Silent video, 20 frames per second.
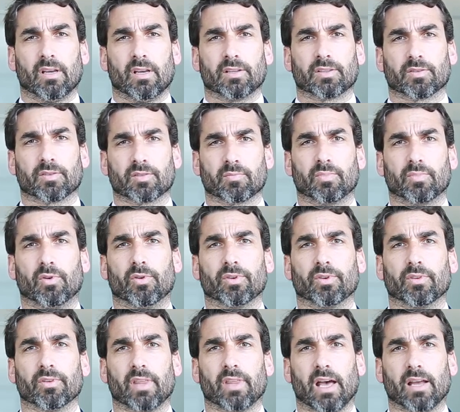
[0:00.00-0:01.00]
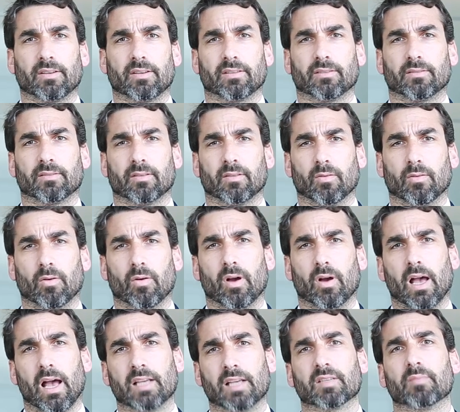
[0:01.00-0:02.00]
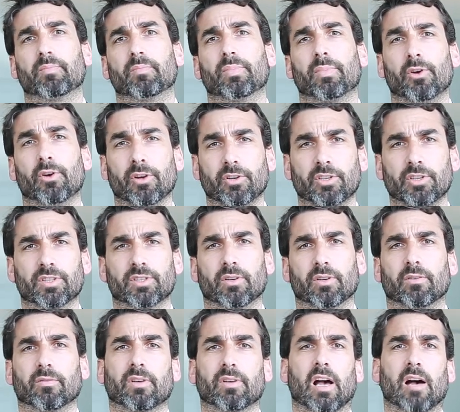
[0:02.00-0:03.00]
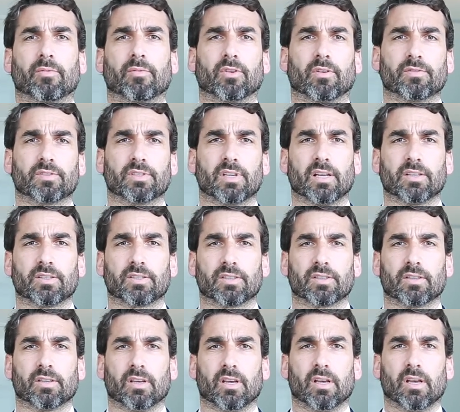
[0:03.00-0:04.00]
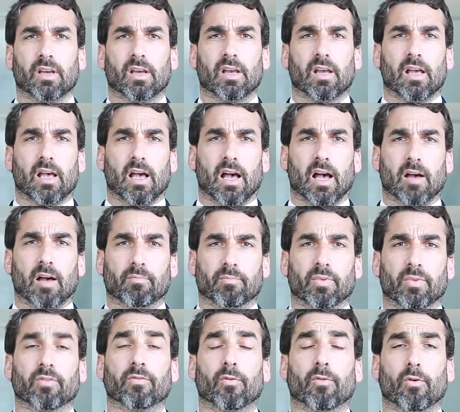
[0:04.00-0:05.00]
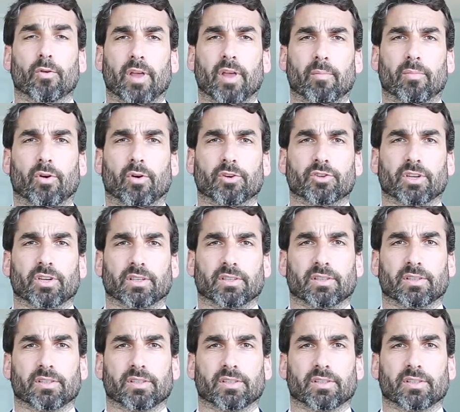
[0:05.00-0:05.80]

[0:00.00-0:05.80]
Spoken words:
So it's important that as a purchaser of carbon offsets, before that project